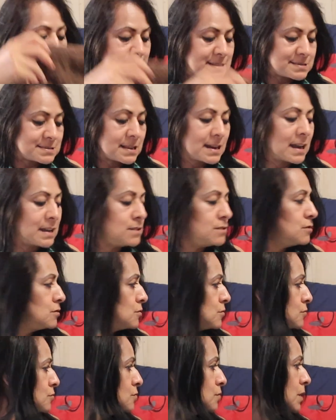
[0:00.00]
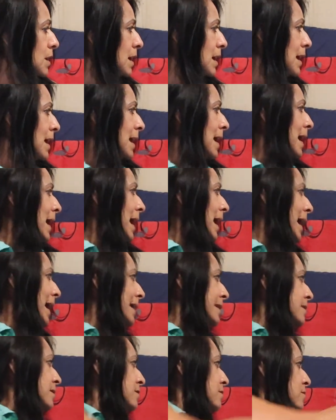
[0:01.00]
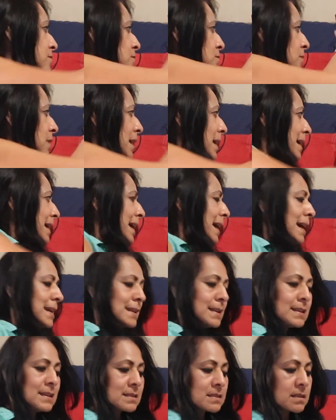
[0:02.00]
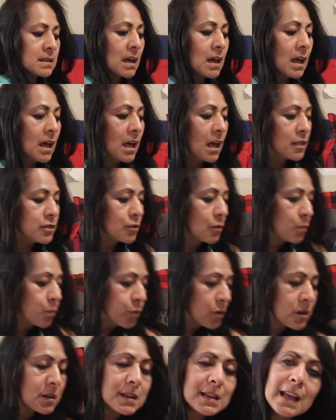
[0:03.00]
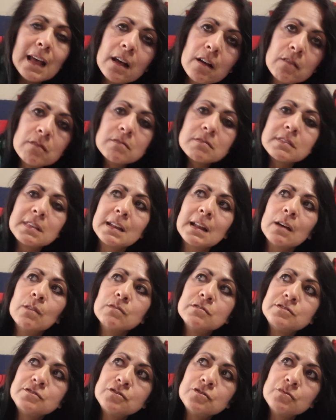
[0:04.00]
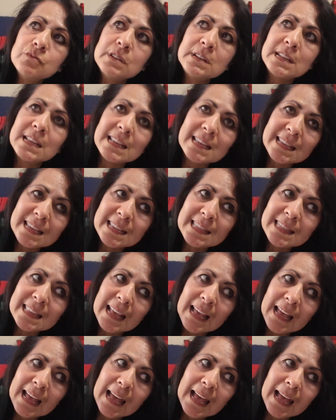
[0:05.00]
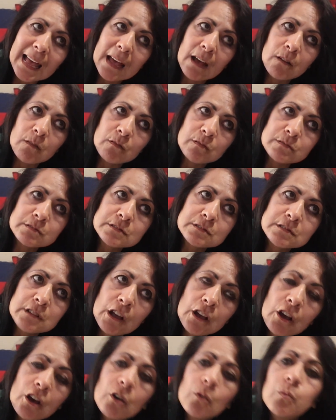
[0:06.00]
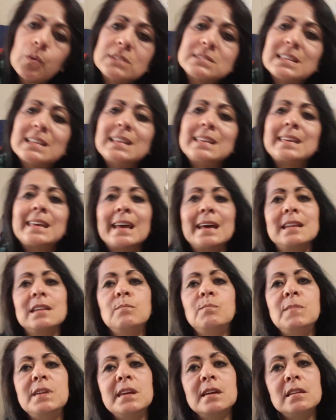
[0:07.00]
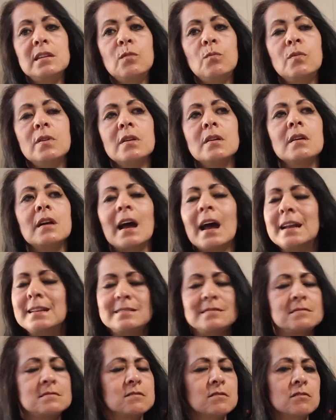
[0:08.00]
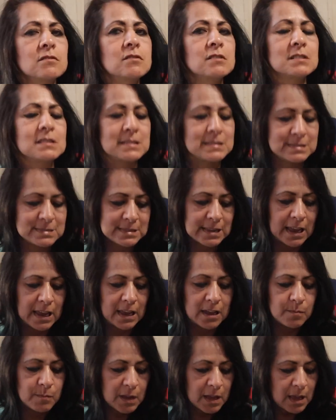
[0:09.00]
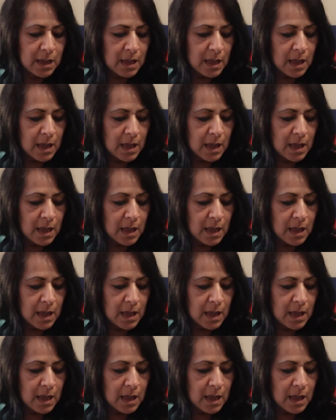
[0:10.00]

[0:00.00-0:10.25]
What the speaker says: I said I knew I had to hit the workout that I was doing in the house wasn't getting me anywhere. I still looked the same.